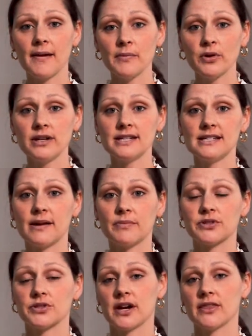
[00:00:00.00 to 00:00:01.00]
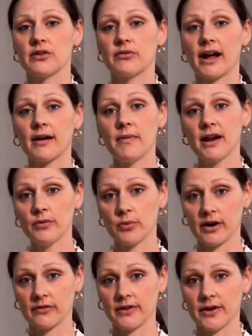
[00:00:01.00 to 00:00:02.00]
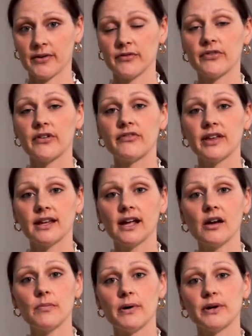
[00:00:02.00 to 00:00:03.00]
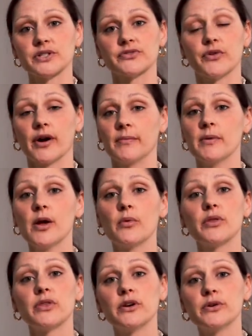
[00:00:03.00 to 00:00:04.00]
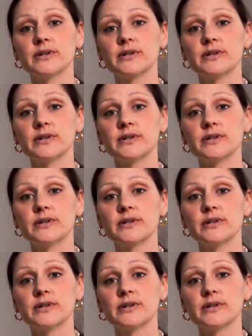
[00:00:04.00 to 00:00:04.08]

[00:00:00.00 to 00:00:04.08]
am going to demonstrate the recommended workflow for filling out a POLST form with a new